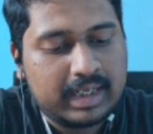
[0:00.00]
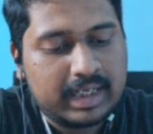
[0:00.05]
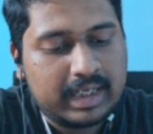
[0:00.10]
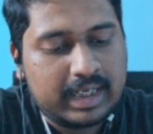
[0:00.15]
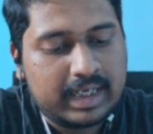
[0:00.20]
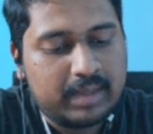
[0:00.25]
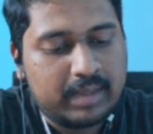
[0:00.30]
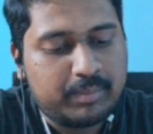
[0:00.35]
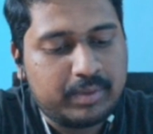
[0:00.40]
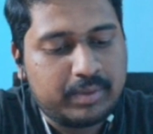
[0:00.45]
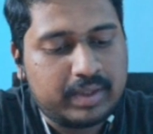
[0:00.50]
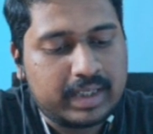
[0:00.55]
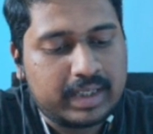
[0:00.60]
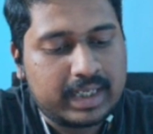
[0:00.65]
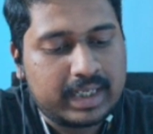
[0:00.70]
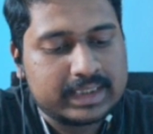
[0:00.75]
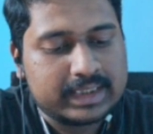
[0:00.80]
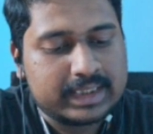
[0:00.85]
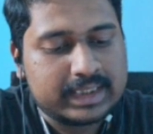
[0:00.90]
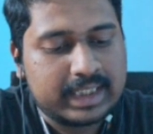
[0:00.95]
and put
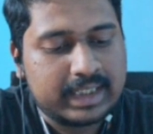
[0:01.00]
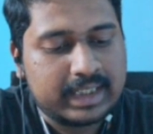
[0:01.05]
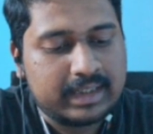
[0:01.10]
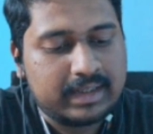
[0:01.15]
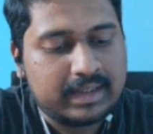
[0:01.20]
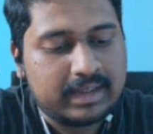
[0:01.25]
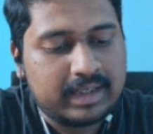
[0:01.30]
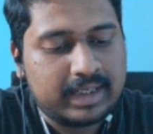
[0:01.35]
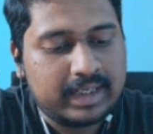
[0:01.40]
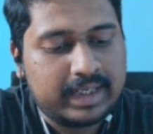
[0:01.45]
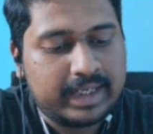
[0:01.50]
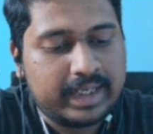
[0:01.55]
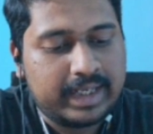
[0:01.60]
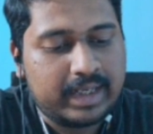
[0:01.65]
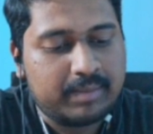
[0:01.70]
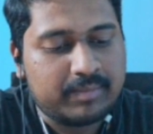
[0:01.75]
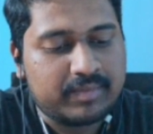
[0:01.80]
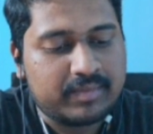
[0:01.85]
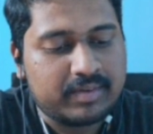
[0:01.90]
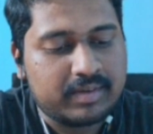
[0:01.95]
hashtag
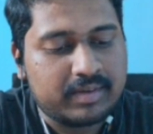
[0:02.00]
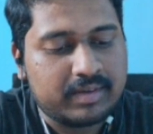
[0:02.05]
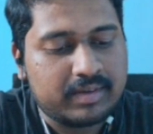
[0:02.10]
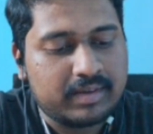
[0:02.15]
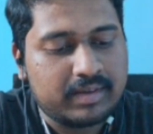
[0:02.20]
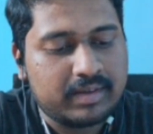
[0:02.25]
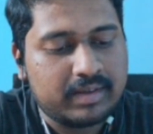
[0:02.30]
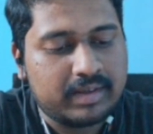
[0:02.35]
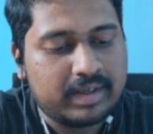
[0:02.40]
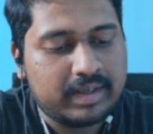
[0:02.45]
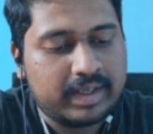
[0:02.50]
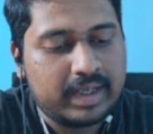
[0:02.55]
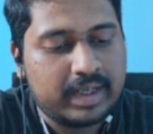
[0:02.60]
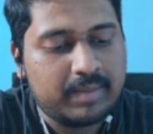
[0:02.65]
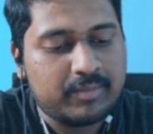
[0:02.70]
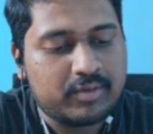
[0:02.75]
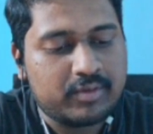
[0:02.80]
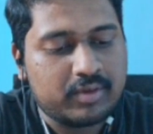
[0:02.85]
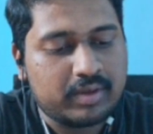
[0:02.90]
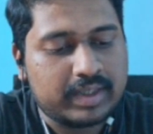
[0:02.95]
aims
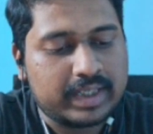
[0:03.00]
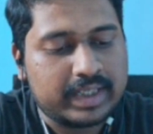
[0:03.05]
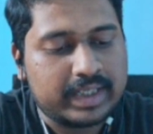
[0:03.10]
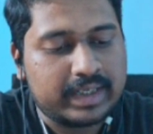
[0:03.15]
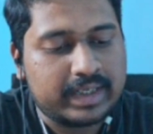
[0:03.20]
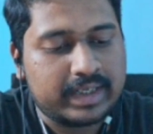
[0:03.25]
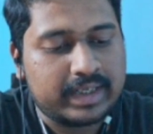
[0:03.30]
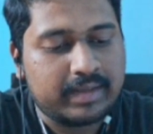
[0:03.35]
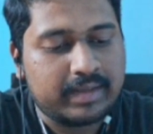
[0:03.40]
or INI,